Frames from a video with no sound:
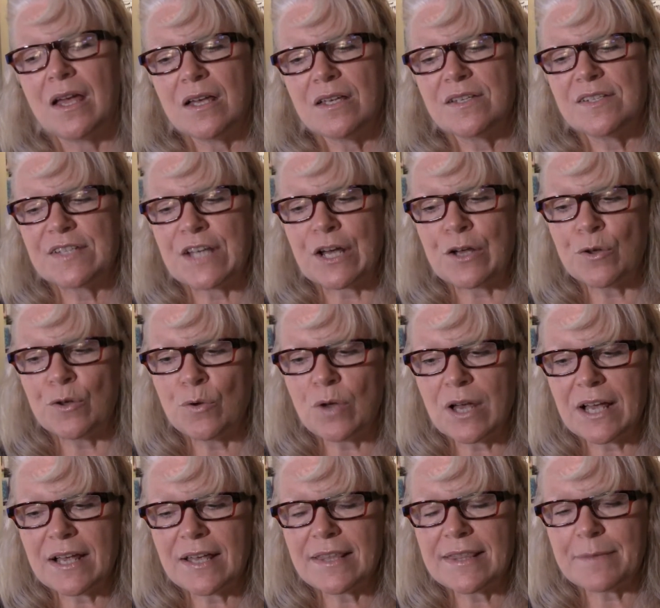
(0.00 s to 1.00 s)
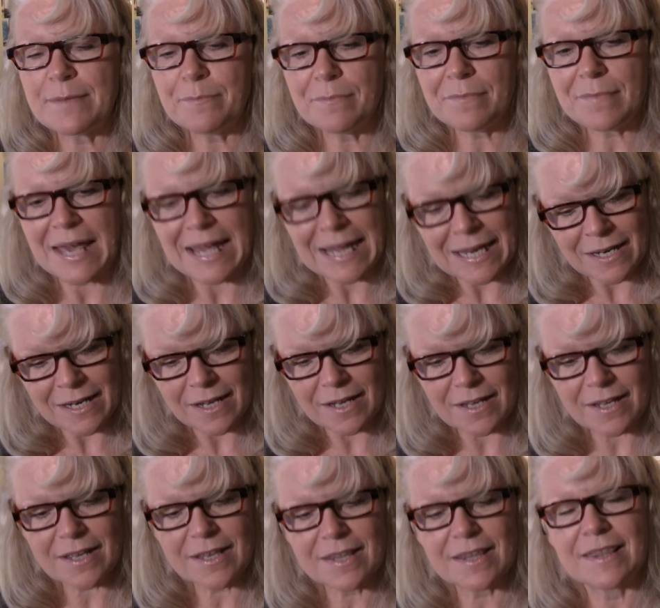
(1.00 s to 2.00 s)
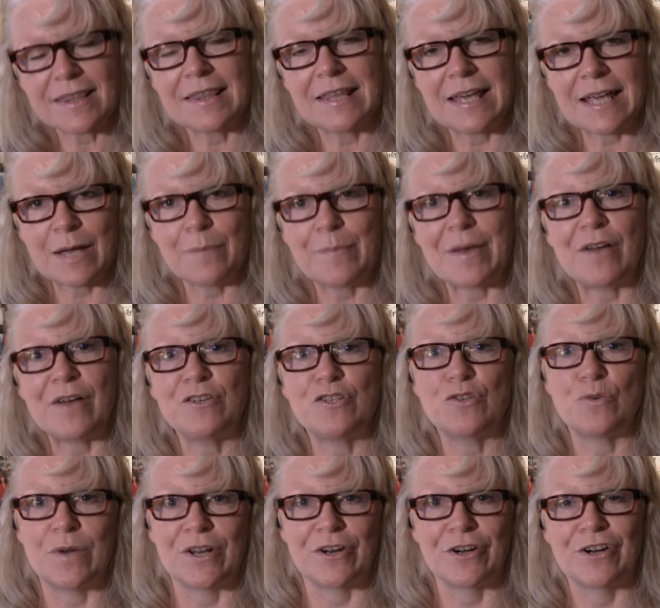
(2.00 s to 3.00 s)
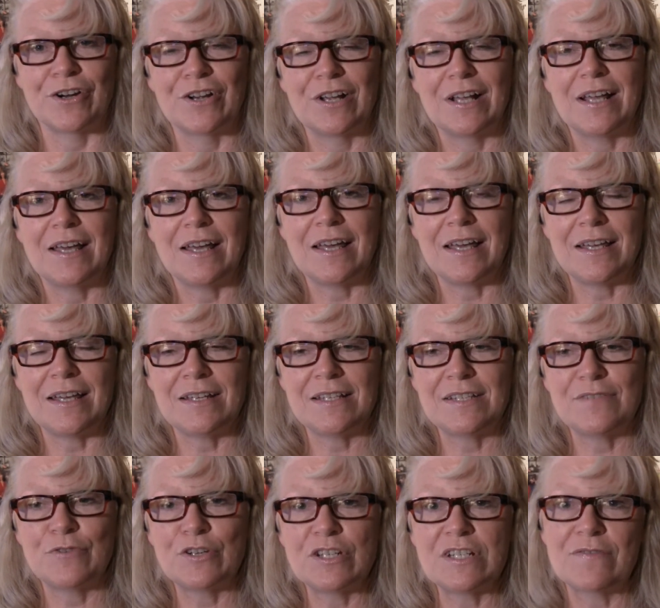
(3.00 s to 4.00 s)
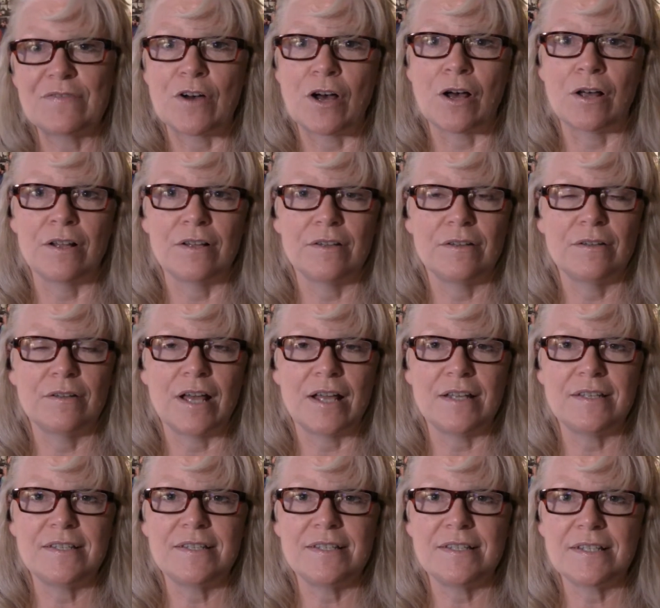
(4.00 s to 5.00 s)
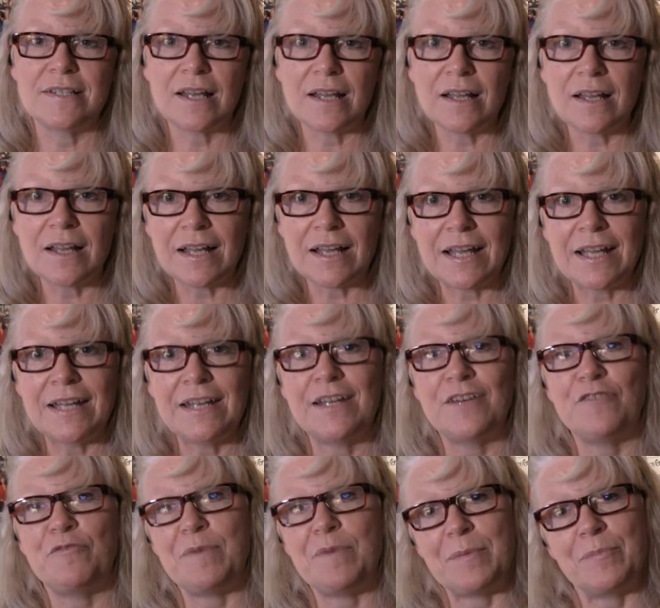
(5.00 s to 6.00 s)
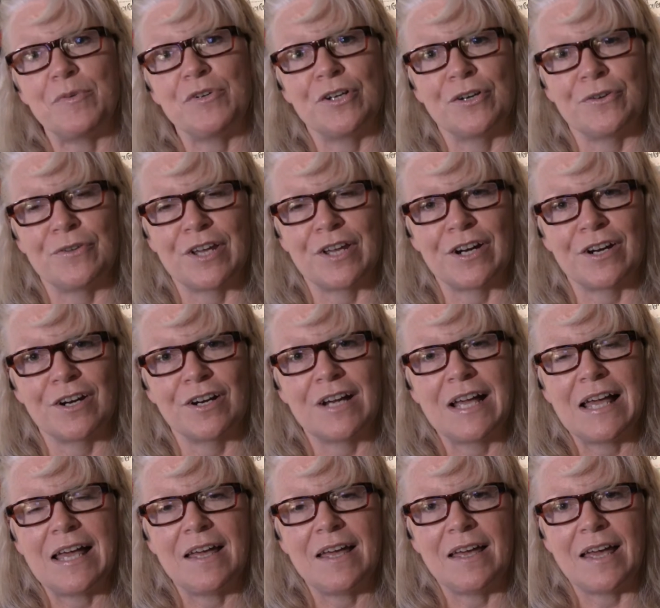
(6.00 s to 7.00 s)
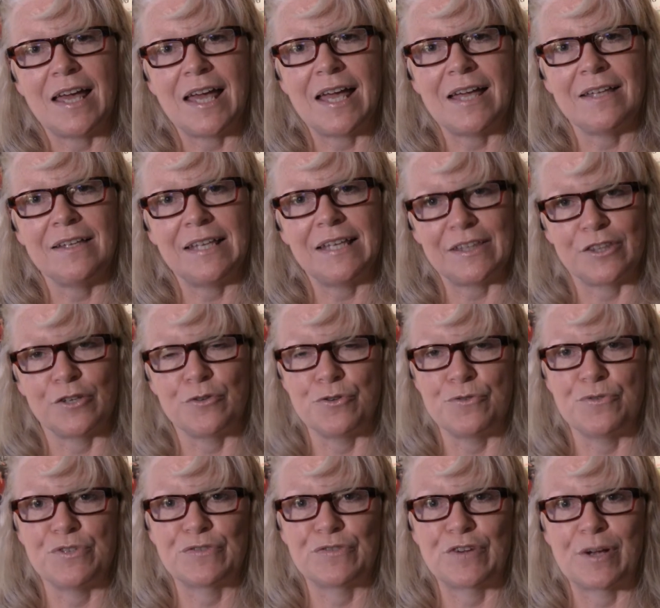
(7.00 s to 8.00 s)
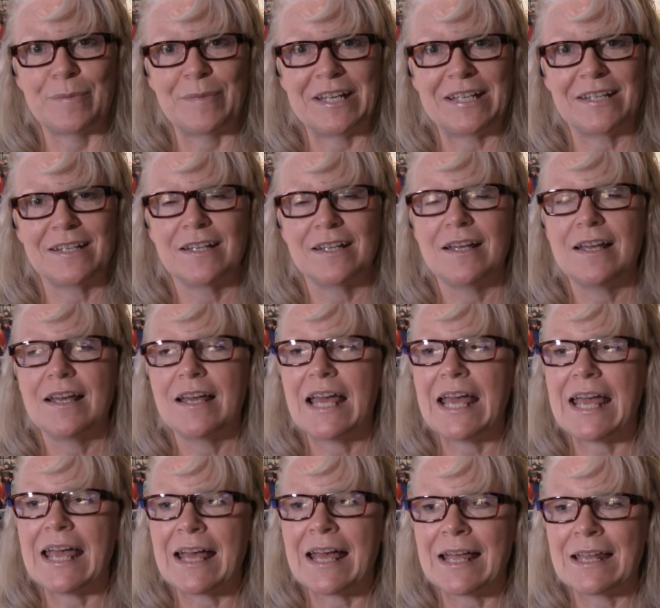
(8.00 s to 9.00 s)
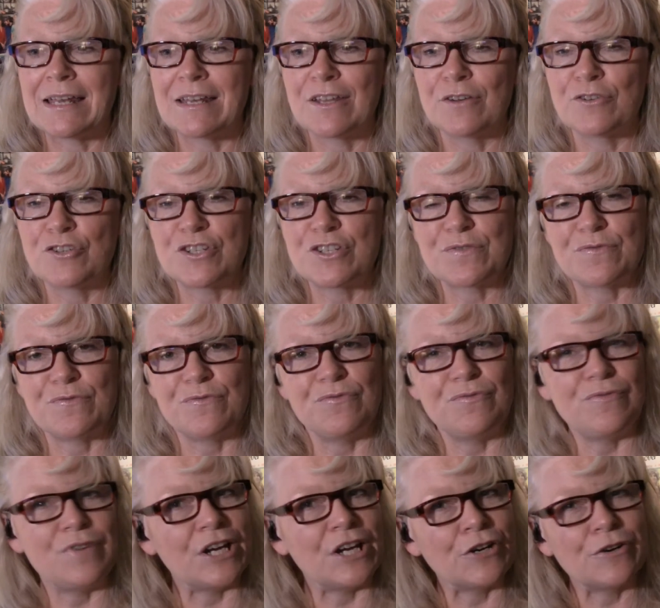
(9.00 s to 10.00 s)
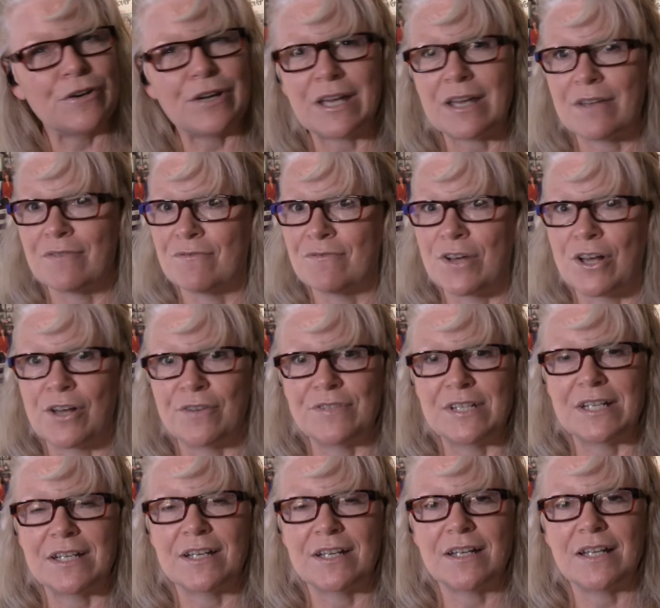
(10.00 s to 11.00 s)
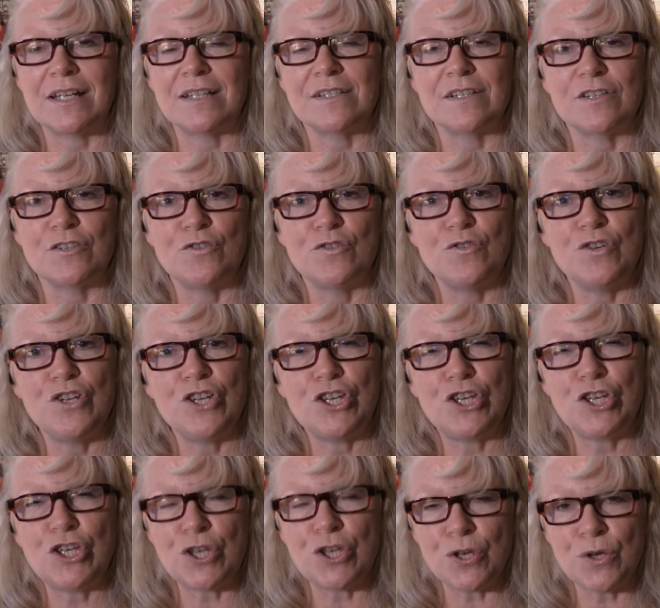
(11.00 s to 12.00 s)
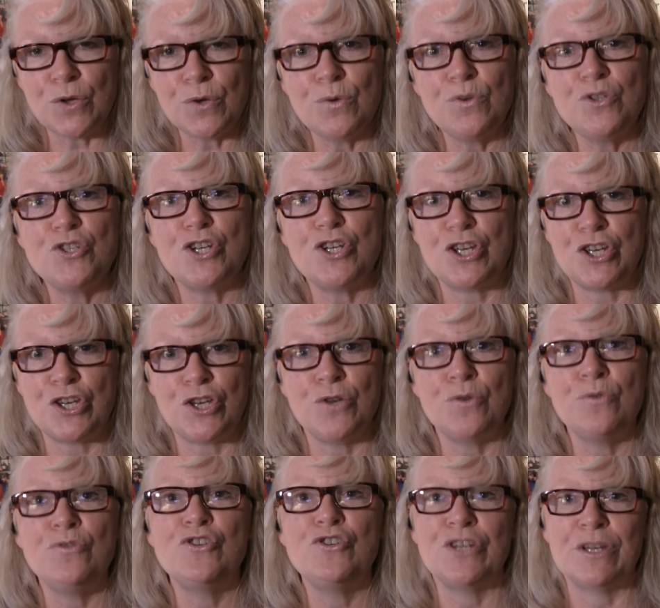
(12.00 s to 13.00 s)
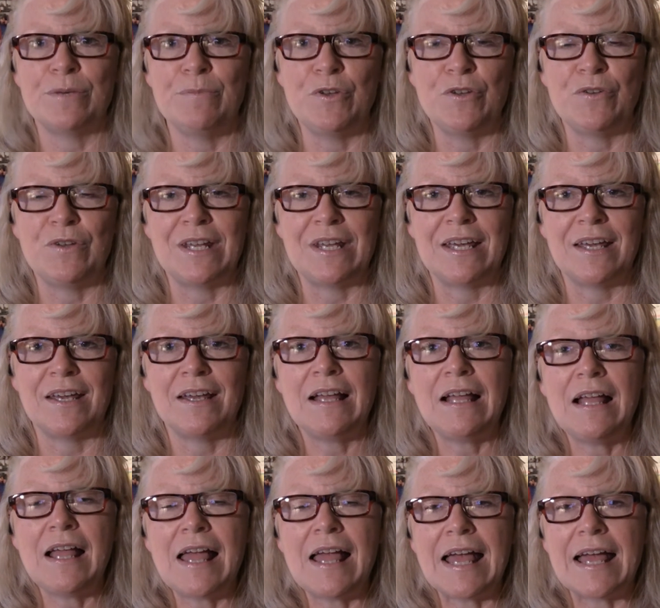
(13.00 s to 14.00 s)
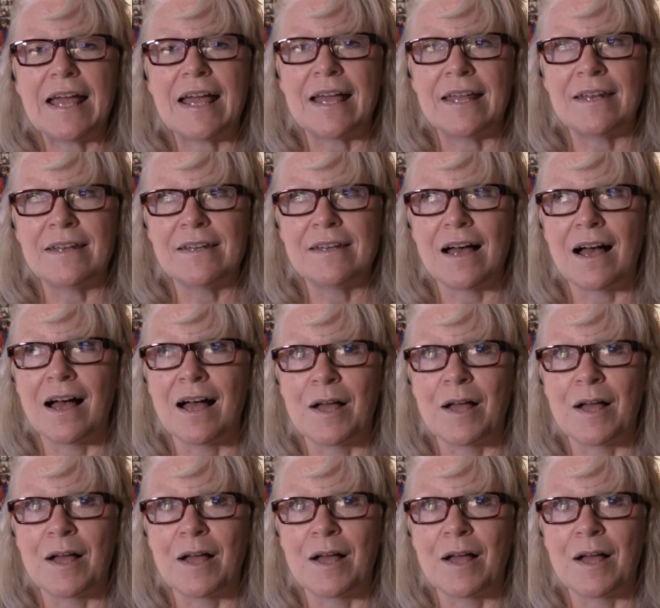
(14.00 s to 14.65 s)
So the main thing about Twitter is, first of all, a ton of people go there and get their news from it, and they're just very involved in it. It's a huge, huge community and